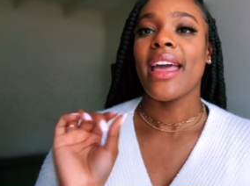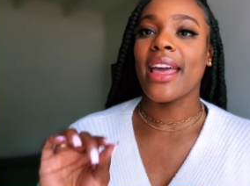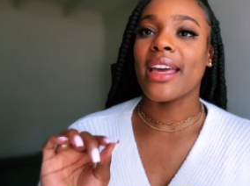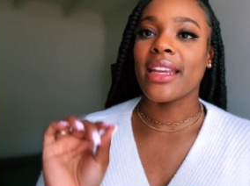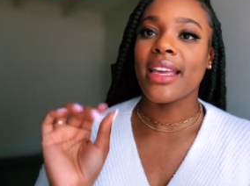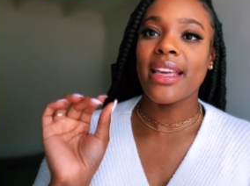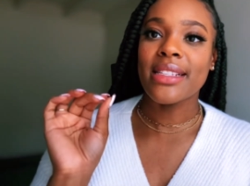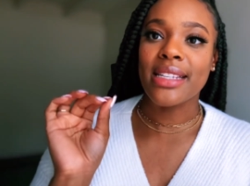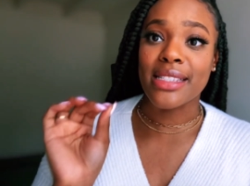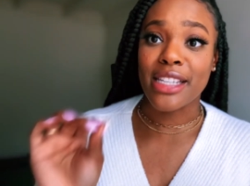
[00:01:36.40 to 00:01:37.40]
and
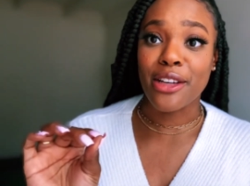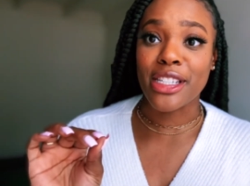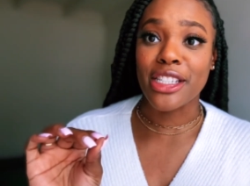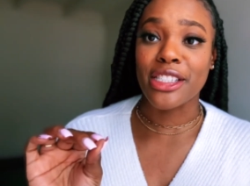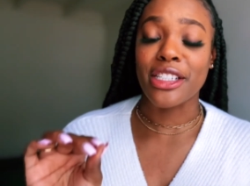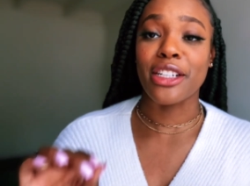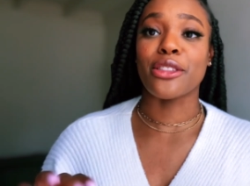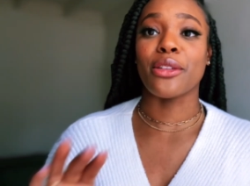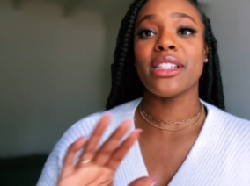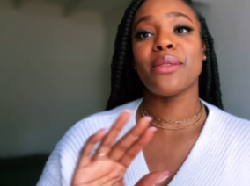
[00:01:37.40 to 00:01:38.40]
he's a sales engineer.
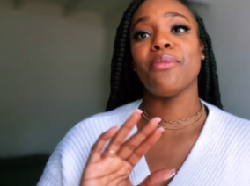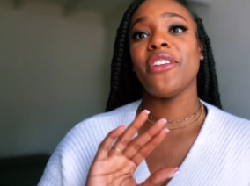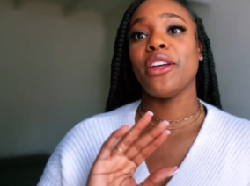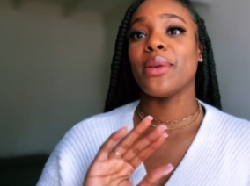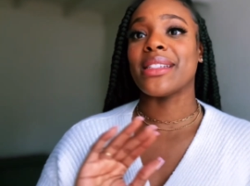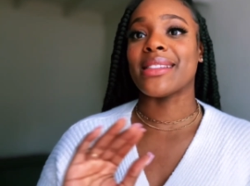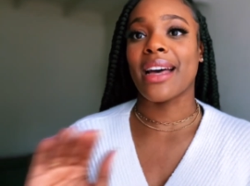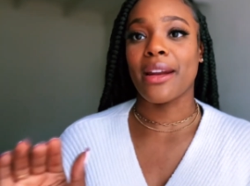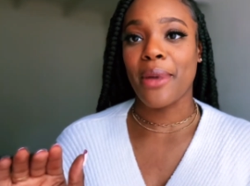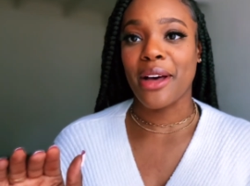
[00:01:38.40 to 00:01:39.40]
So this video is
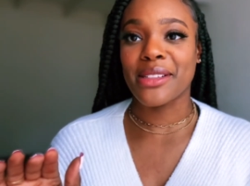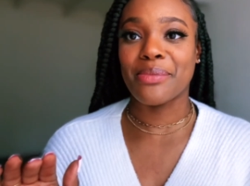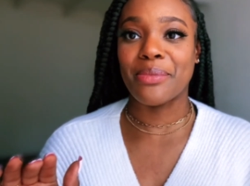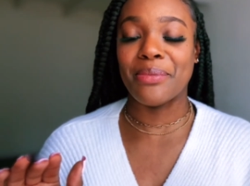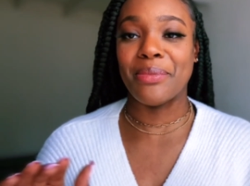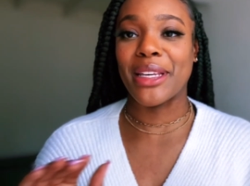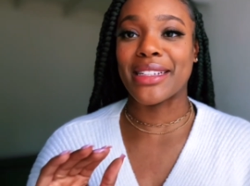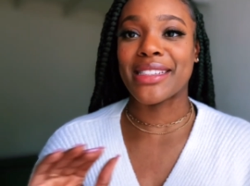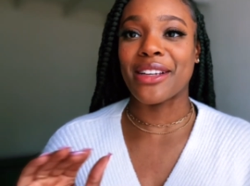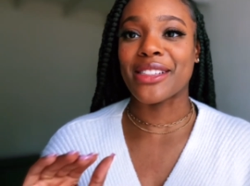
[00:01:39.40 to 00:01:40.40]
not about being a
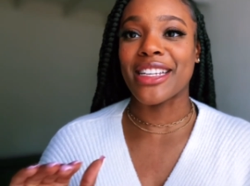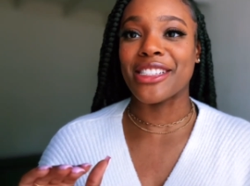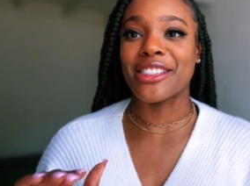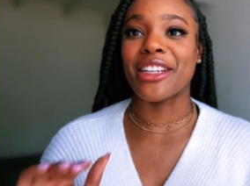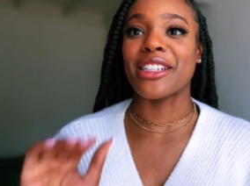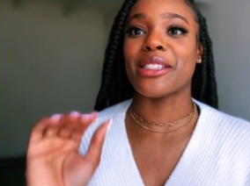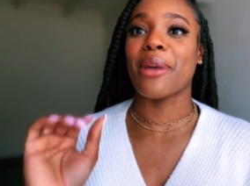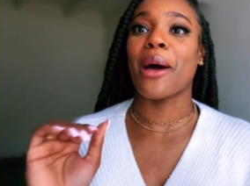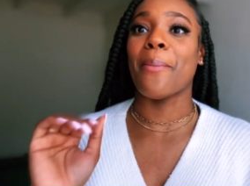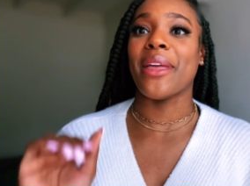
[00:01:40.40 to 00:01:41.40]
sales engineer, it's
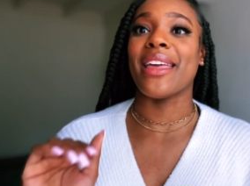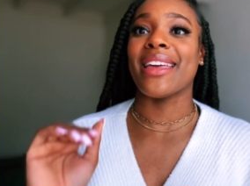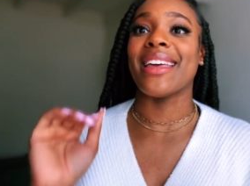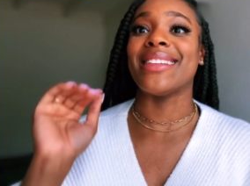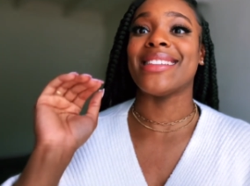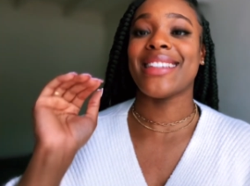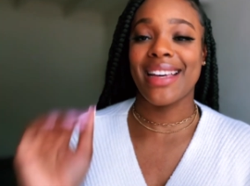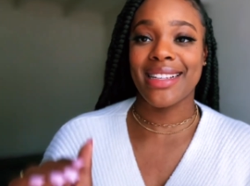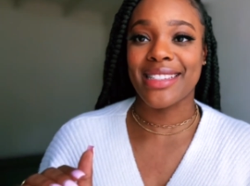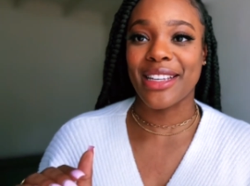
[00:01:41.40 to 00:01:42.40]
about being in
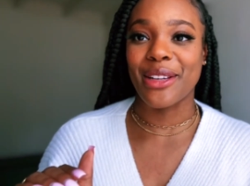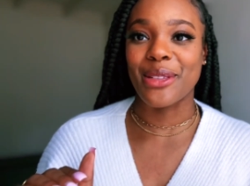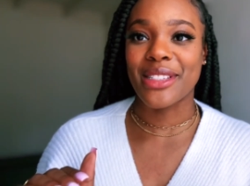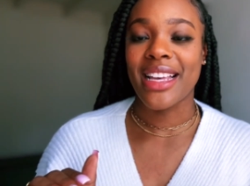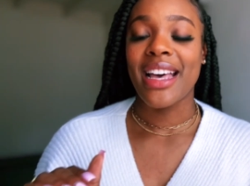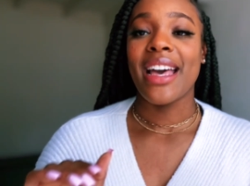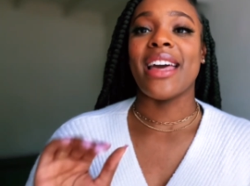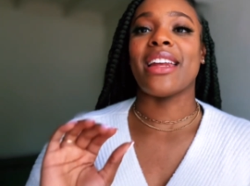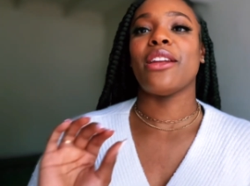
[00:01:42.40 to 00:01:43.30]
tech sales. And I